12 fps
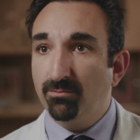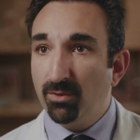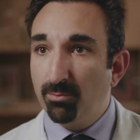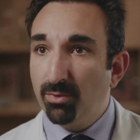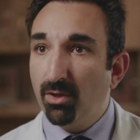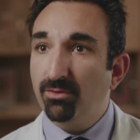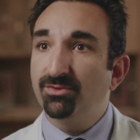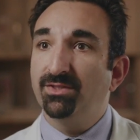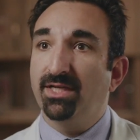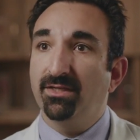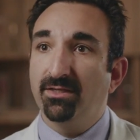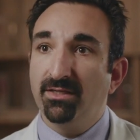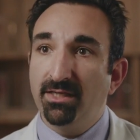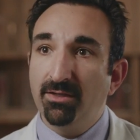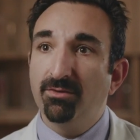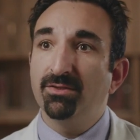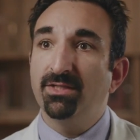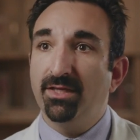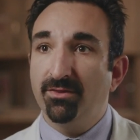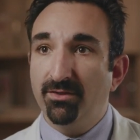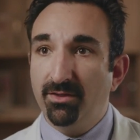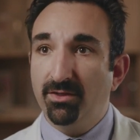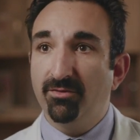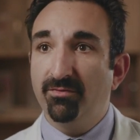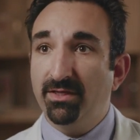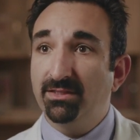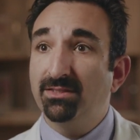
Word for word: will pulsate and irritate the nerve and